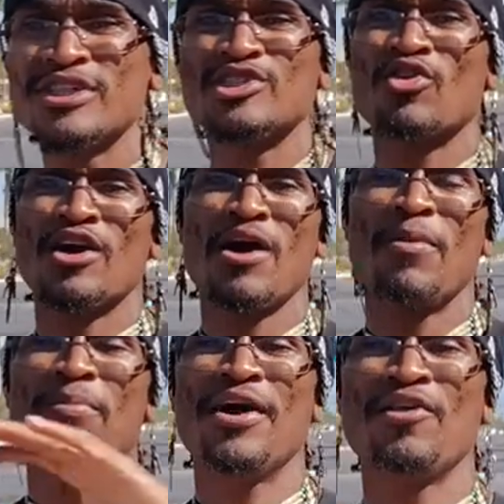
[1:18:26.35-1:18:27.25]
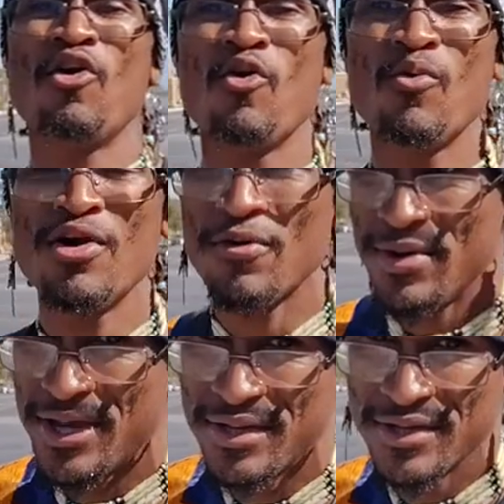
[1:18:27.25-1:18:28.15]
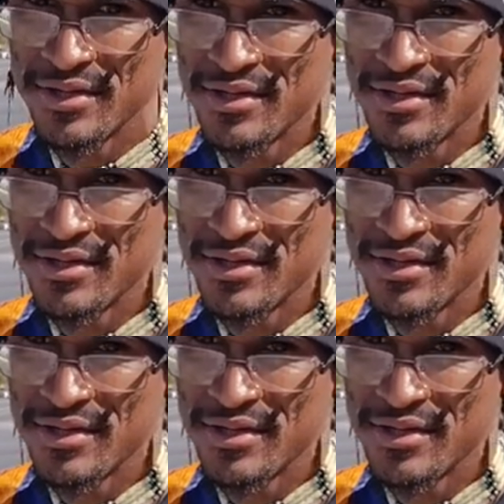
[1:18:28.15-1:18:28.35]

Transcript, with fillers: So this is going to come upon the whole world, man.